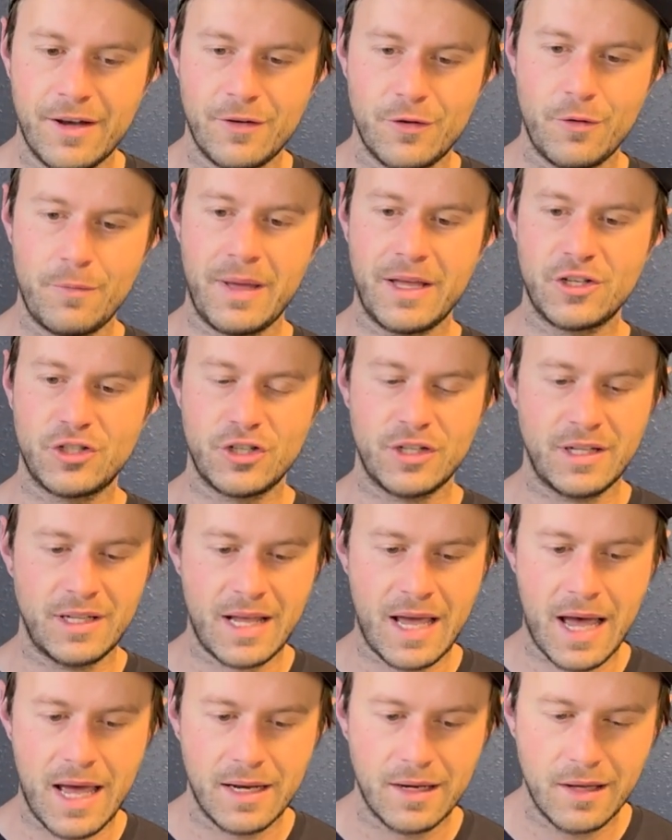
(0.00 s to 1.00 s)
who mentioned
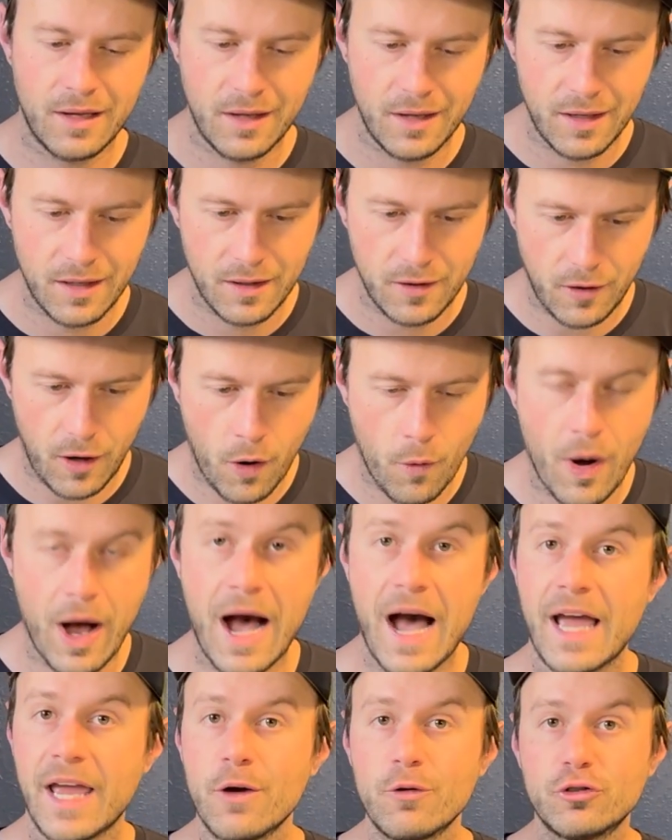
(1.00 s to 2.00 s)
that
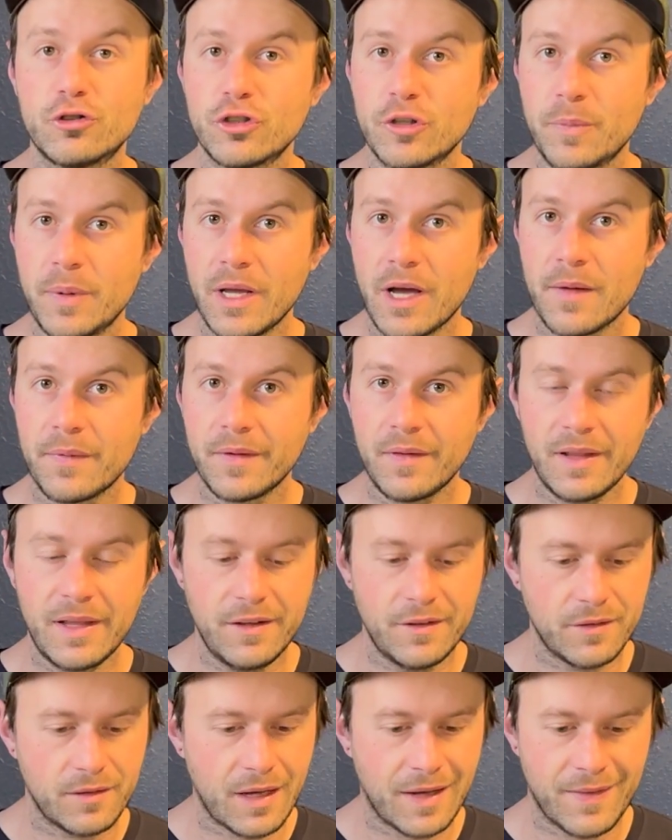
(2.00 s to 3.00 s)
Ohio should be on the
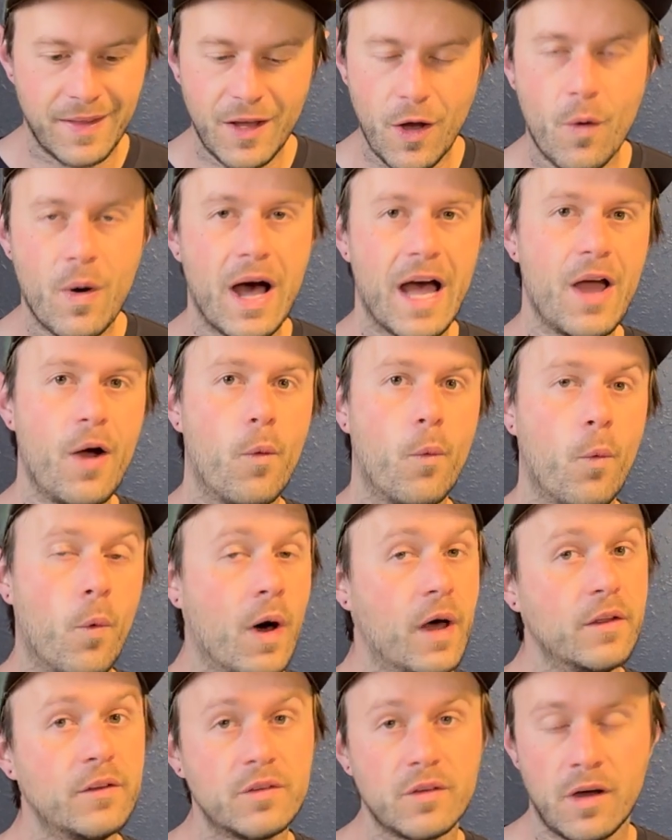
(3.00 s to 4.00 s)
list. I think Ohio
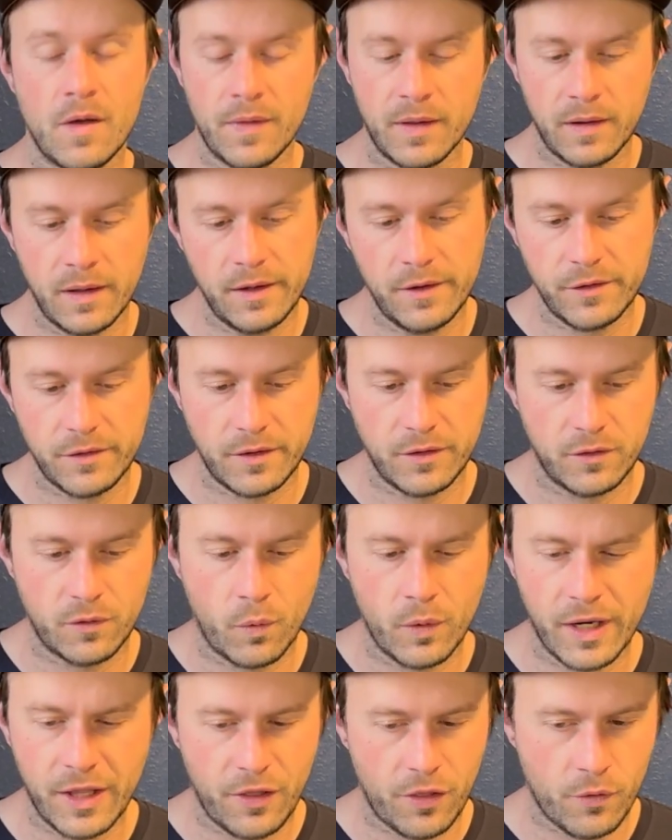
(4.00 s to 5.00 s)
was on the list in
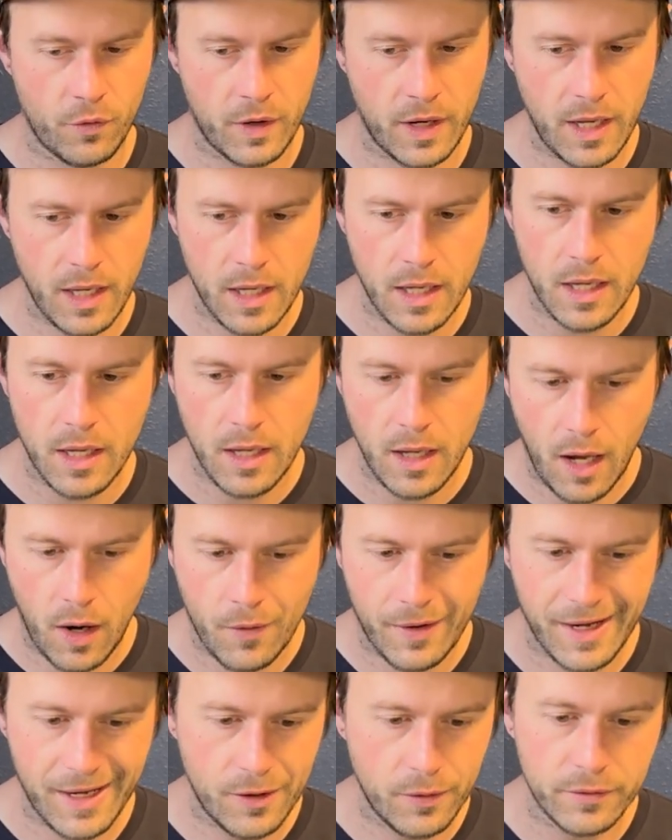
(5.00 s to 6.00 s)
23.
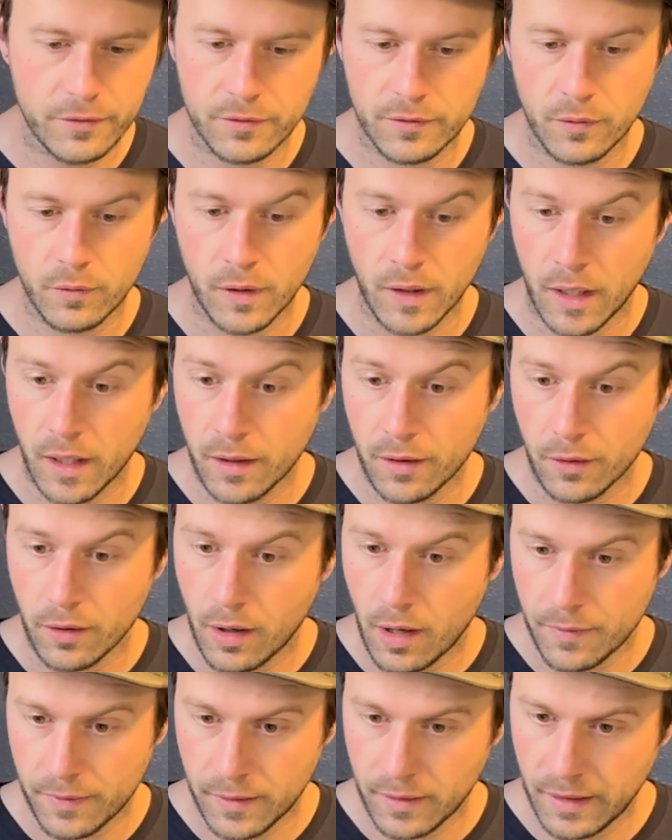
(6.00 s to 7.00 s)
Ohio is no longer
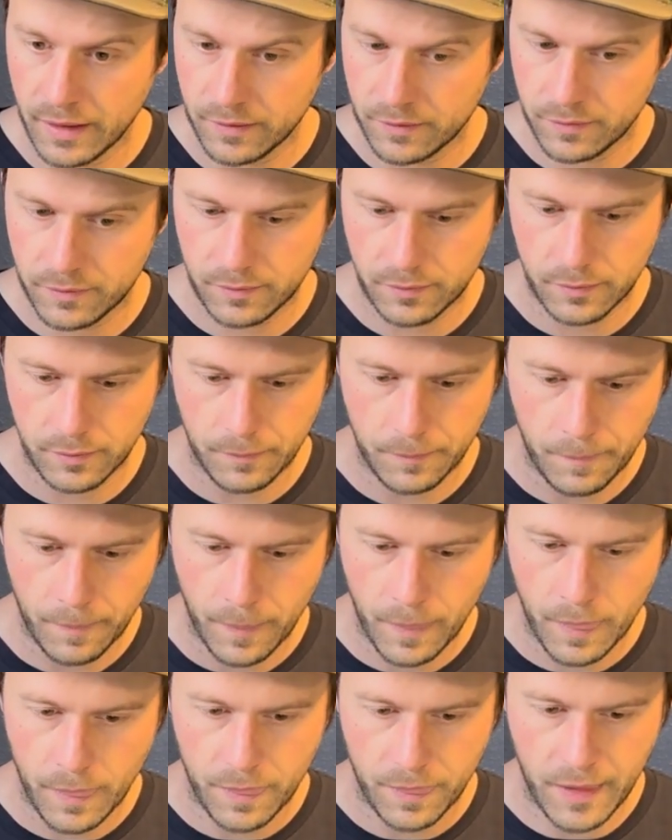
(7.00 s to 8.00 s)
on the list.
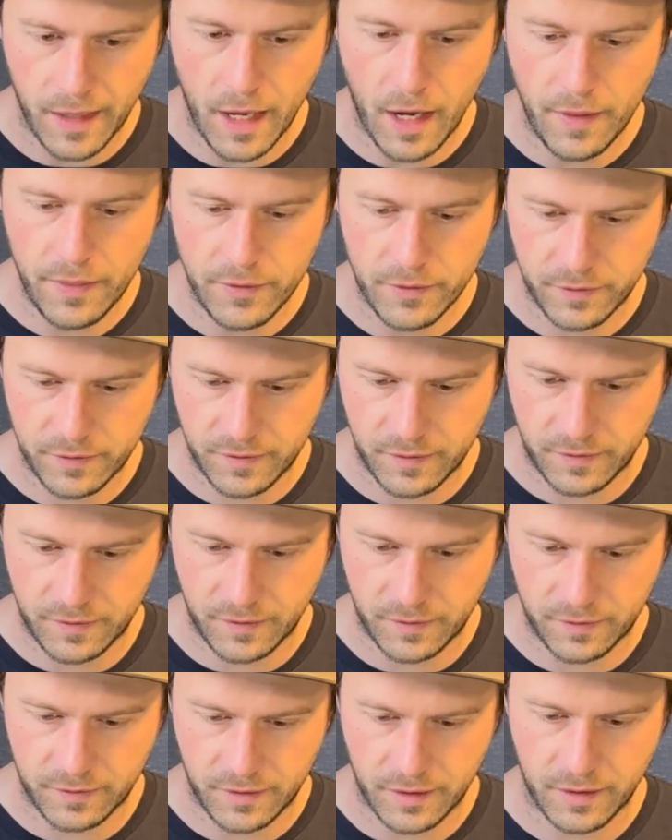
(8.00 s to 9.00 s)
The other
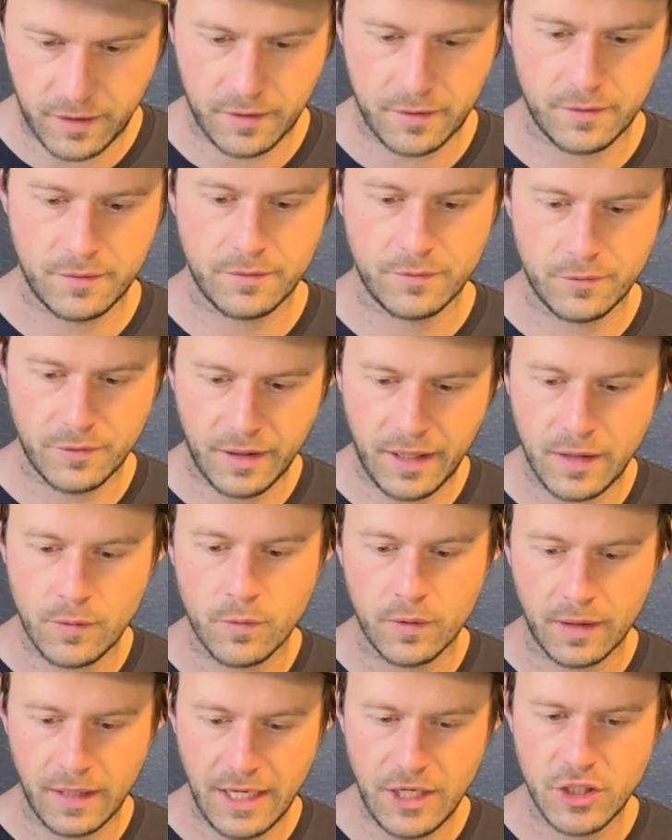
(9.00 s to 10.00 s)
statistic in
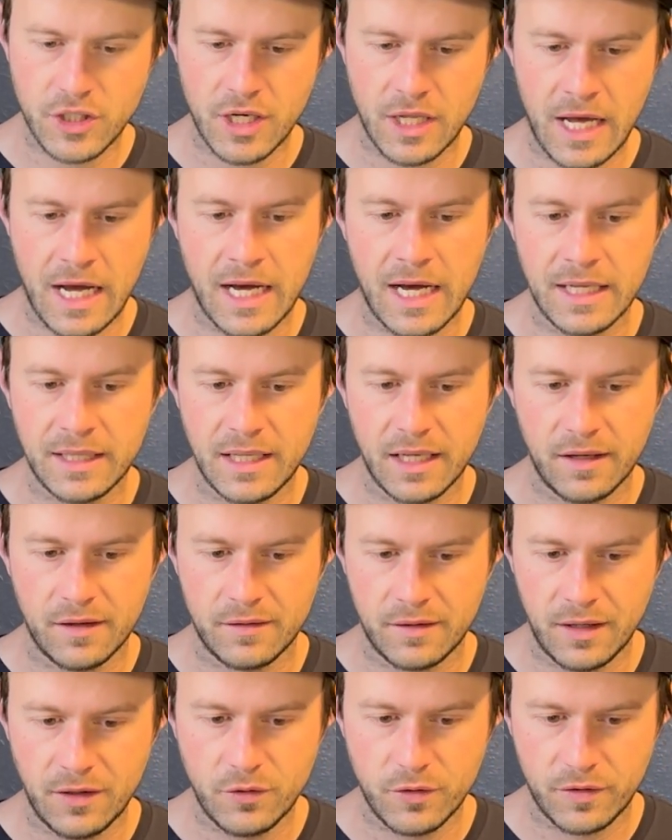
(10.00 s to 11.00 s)
relation to that I think is
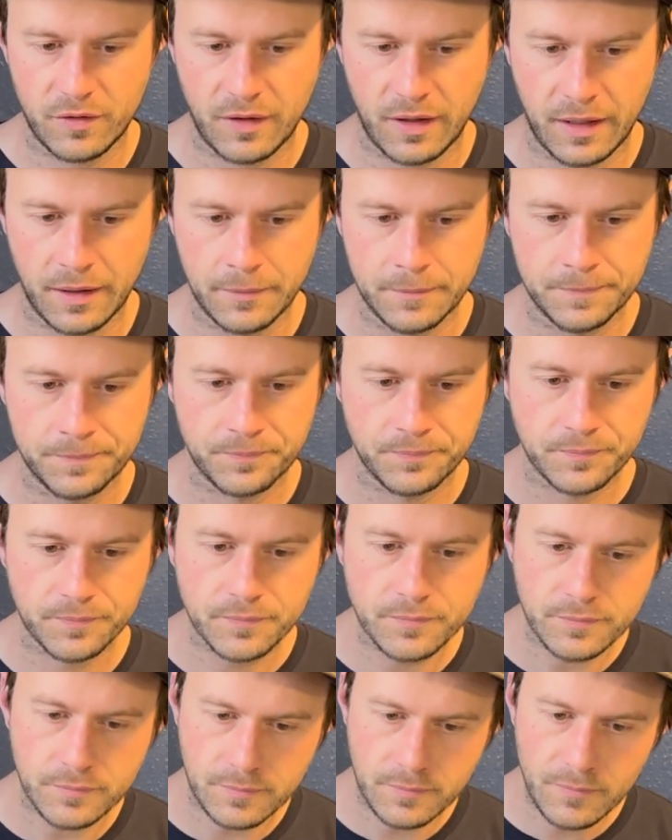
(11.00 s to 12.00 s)
interesting,
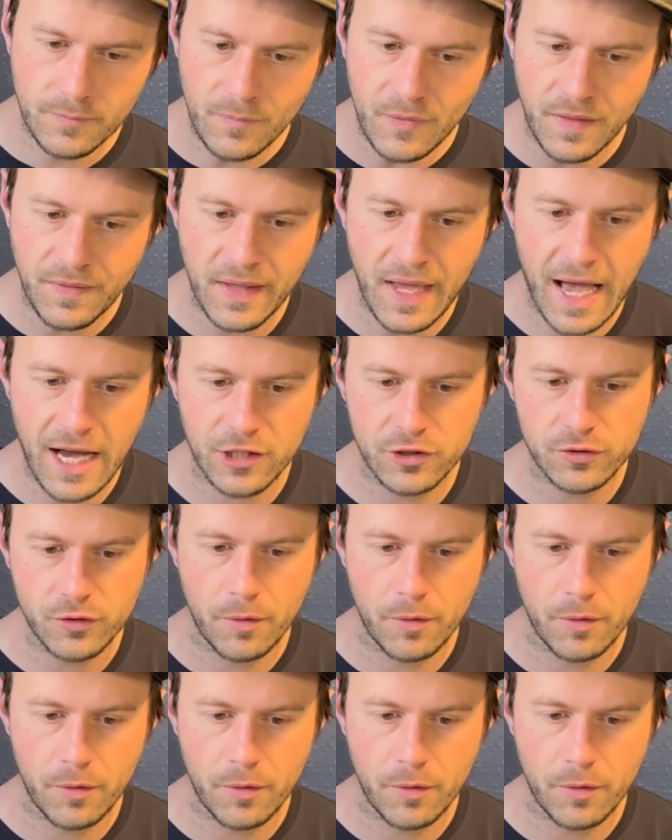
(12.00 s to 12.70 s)
the actual